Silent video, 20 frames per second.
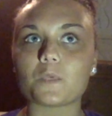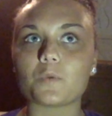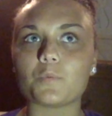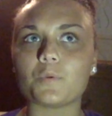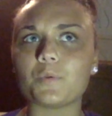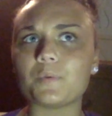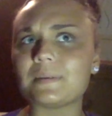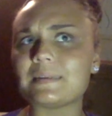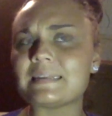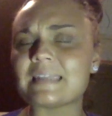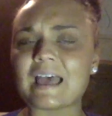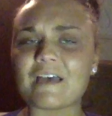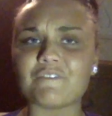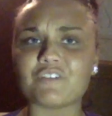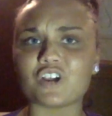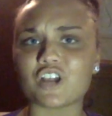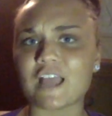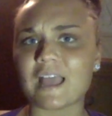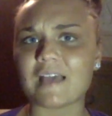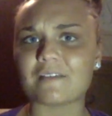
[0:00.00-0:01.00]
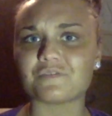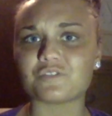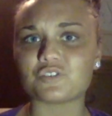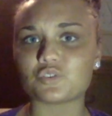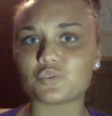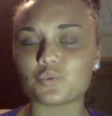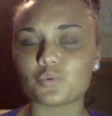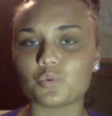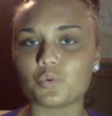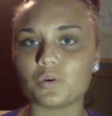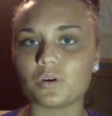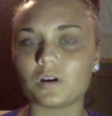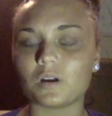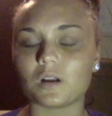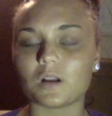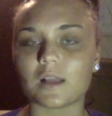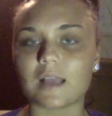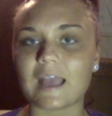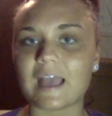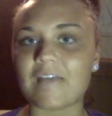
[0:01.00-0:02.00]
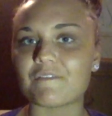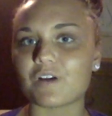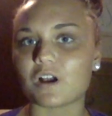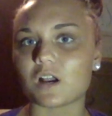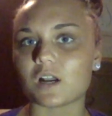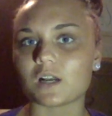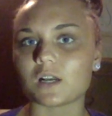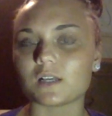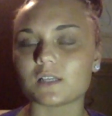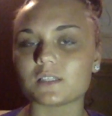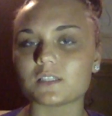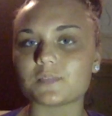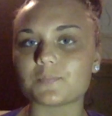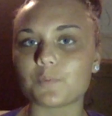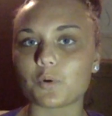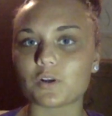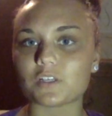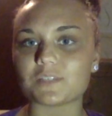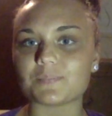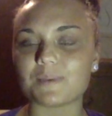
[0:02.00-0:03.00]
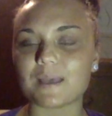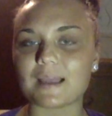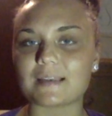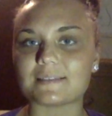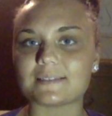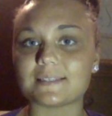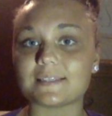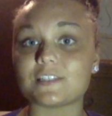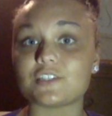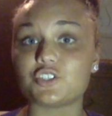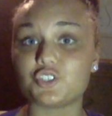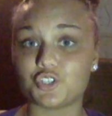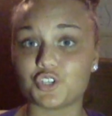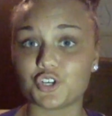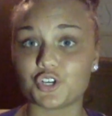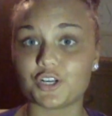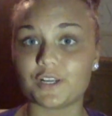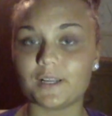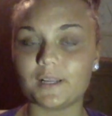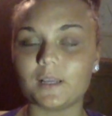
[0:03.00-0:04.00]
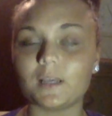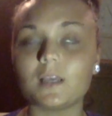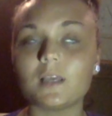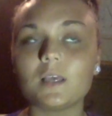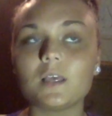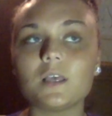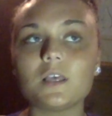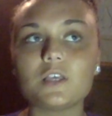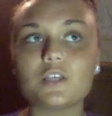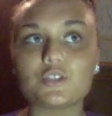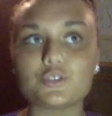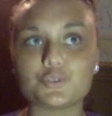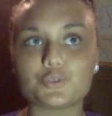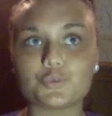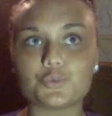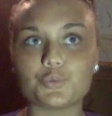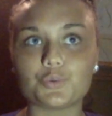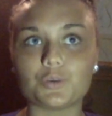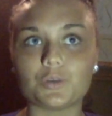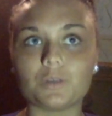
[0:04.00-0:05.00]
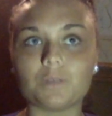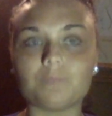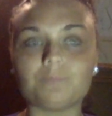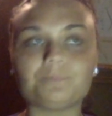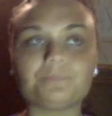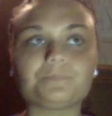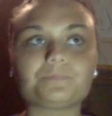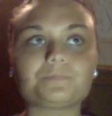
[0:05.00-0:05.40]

we would never have school or have our sports practices during school.